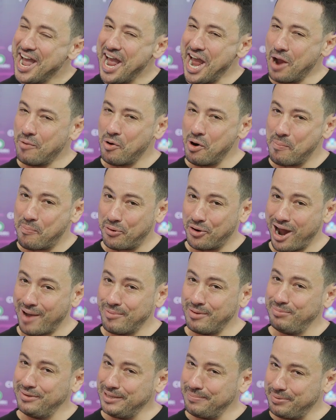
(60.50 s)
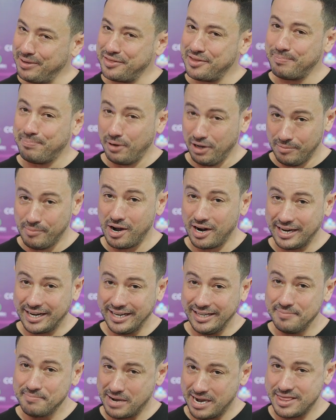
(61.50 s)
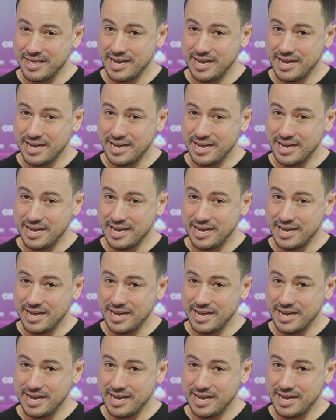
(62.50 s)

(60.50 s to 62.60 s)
it will probably be the bull market by